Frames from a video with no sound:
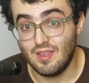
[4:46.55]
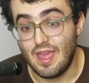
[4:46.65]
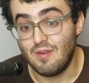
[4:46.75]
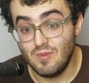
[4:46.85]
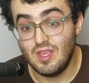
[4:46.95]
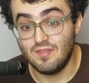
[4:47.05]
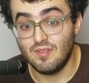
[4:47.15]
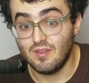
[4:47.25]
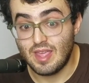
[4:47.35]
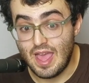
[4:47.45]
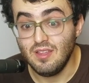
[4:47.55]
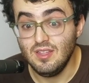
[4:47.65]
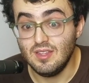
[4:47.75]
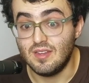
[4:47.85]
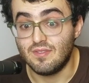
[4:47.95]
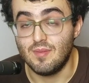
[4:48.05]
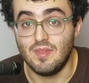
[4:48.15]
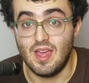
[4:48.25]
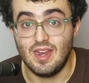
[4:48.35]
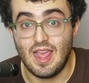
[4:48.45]
And we can calculate from
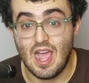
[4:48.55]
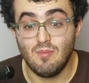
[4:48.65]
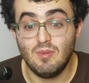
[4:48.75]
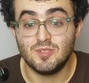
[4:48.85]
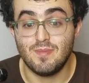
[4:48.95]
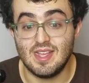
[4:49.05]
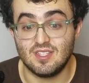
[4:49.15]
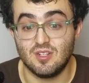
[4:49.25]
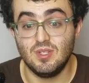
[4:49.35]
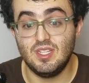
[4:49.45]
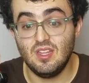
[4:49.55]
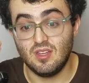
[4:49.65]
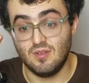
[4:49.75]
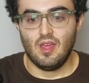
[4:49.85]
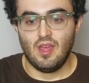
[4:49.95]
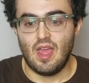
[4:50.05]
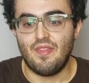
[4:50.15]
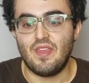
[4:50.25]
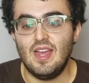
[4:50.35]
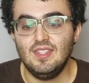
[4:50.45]
that how much mass are we dealing with.
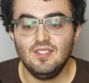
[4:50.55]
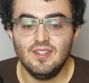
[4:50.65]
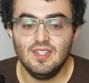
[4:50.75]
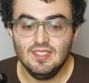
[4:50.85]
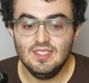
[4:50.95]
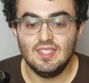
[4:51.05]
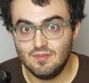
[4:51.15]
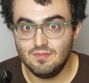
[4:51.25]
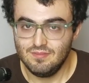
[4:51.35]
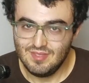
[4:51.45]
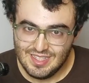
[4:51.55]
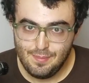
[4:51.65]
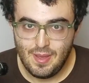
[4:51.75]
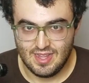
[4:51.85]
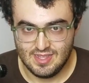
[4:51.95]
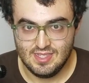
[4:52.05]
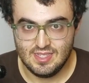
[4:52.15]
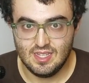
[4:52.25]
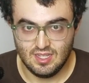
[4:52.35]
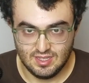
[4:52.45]
And the answer is, it
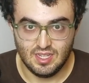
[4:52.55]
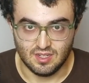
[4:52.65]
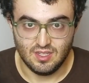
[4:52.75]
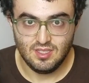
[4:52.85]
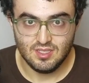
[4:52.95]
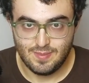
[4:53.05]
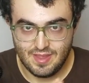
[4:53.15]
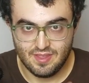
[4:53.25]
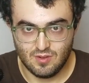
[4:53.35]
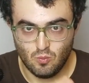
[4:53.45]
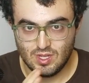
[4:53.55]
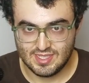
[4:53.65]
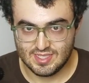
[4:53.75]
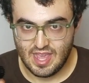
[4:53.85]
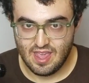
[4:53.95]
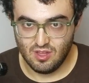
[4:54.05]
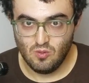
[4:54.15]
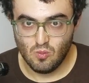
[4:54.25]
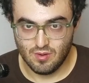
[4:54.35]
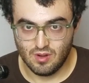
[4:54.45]
depends a little, depending on what scale
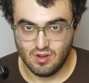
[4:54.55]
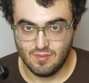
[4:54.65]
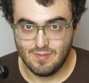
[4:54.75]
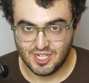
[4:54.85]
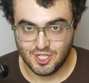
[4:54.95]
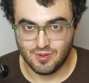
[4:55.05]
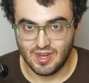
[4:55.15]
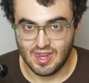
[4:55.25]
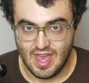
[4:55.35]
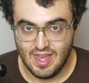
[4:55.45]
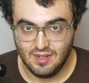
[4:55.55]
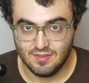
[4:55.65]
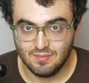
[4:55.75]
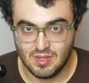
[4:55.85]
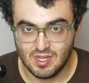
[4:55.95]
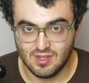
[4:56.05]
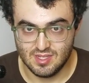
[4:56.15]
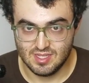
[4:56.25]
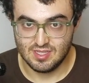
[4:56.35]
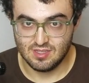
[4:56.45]
we're measuring at,
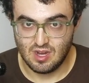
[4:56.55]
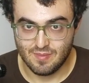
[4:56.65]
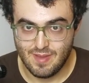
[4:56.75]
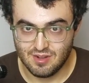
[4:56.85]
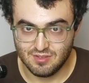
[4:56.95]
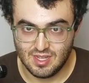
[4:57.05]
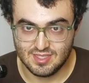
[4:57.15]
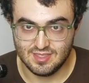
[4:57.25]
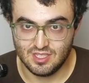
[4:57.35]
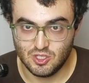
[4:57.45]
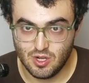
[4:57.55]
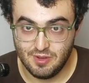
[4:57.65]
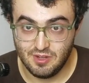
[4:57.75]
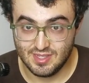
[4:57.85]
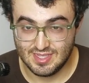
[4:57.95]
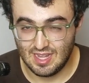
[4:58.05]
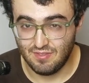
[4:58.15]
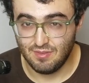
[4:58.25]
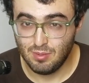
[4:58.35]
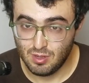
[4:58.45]
because dark matter doesn't distribute
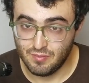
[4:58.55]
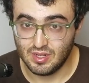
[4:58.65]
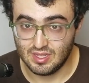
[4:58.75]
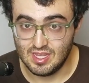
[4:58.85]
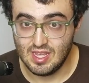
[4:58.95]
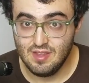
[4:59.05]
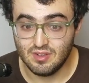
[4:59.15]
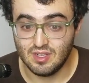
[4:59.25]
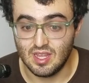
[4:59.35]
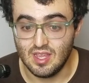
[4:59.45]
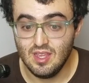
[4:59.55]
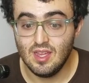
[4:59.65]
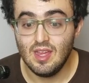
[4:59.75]
itself perfectly evenly.